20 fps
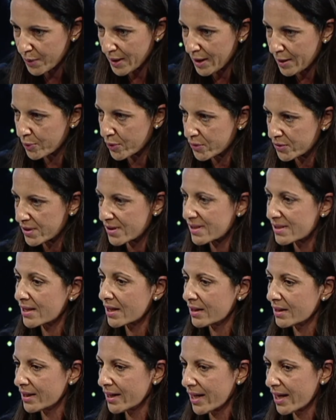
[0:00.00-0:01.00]
people to
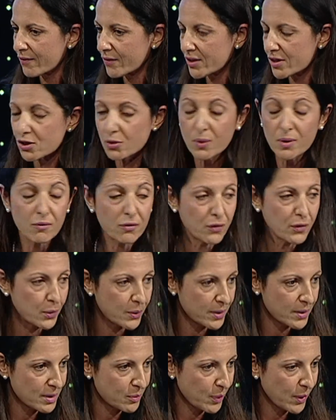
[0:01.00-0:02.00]
suddenly having to
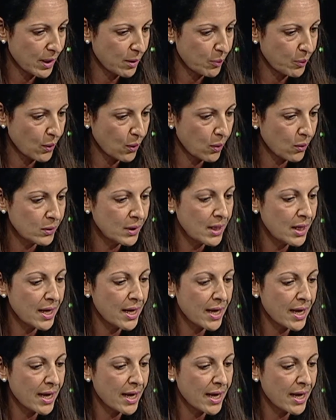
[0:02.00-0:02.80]
influence people.